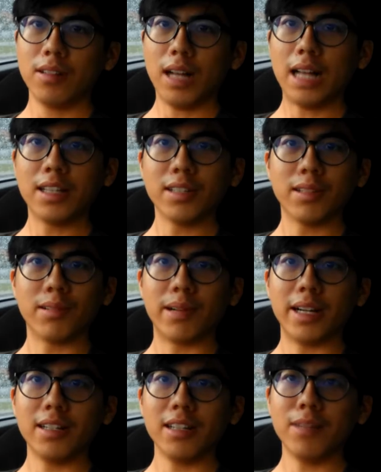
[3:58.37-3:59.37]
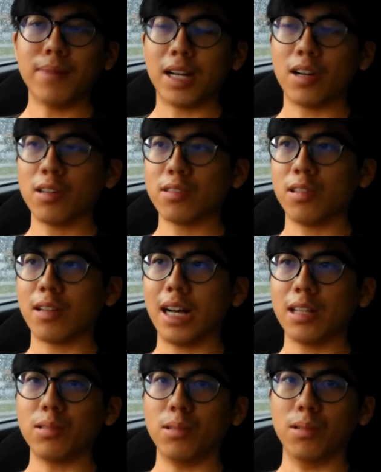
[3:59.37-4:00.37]
under the rain, it might cause your car
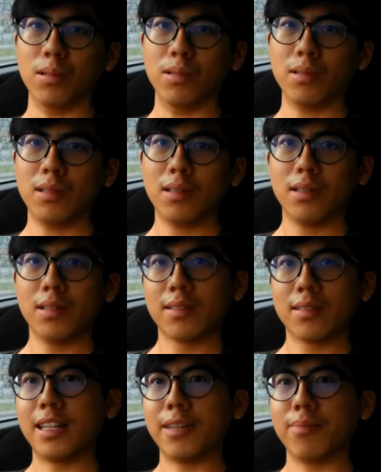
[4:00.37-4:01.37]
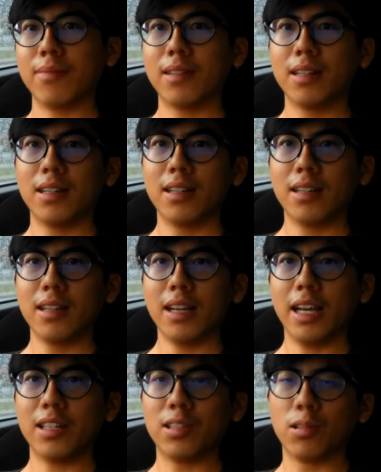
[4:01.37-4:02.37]
to slip,
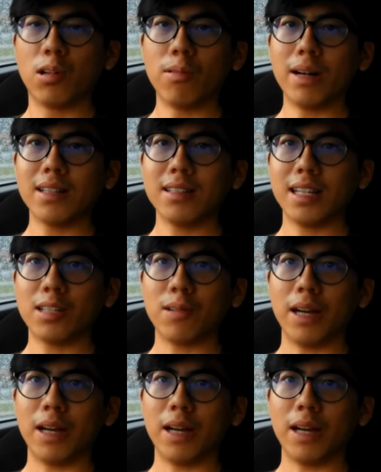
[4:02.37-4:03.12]
and you don't want that to